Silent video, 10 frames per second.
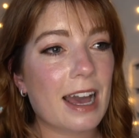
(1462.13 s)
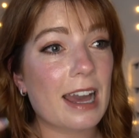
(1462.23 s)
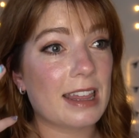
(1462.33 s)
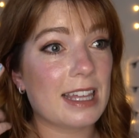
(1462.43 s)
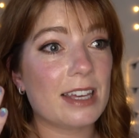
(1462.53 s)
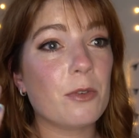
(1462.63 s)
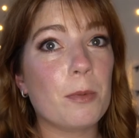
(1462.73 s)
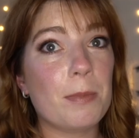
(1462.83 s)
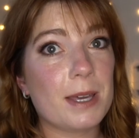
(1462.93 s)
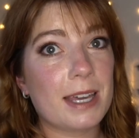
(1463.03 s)
I think it
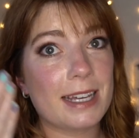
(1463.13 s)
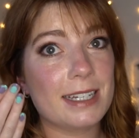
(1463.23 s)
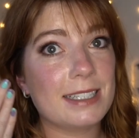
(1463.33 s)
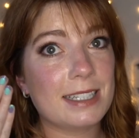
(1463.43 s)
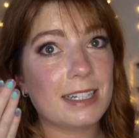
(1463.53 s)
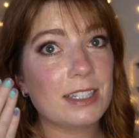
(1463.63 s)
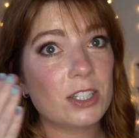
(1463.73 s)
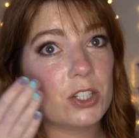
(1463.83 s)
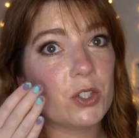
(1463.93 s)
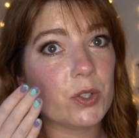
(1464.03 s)
would be easier
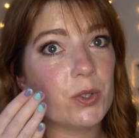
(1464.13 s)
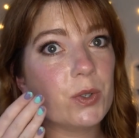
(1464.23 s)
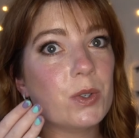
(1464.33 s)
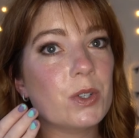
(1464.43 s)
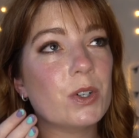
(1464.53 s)
to do.